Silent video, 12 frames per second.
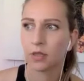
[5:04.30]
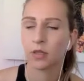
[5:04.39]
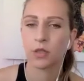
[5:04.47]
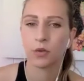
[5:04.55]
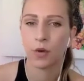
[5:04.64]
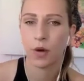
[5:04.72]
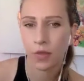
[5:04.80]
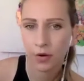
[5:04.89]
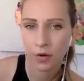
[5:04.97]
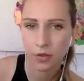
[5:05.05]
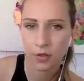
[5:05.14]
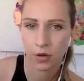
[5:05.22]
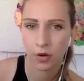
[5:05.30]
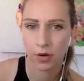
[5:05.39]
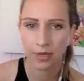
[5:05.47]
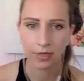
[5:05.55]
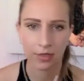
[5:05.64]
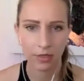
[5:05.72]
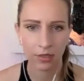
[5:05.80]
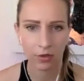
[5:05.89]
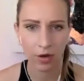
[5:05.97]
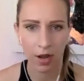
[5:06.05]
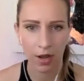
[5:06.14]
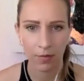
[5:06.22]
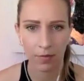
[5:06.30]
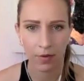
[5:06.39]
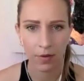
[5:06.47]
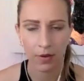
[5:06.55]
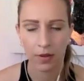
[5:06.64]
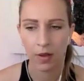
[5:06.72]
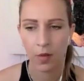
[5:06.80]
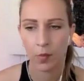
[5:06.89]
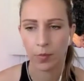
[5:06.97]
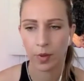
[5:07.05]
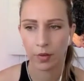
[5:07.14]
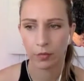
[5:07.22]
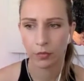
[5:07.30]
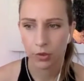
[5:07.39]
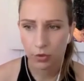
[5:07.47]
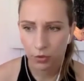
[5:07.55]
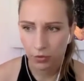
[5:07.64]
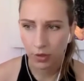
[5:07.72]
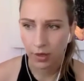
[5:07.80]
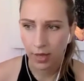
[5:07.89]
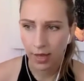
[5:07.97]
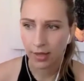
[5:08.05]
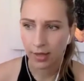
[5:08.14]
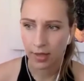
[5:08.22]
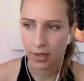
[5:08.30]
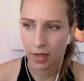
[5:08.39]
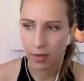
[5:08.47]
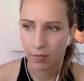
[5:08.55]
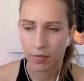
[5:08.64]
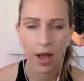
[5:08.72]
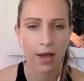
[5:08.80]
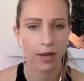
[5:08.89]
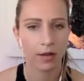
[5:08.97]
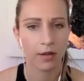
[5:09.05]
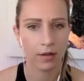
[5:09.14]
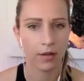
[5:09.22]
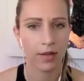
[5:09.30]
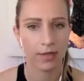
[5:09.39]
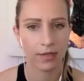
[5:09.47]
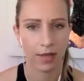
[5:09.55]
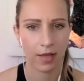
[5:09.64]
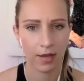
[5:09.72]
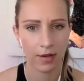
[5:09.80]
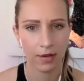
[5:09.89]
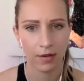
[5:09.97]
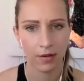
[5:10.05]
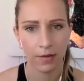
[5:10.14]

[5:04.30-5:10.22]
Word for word: to others on our Instagram, but truly like embodied, clicked in.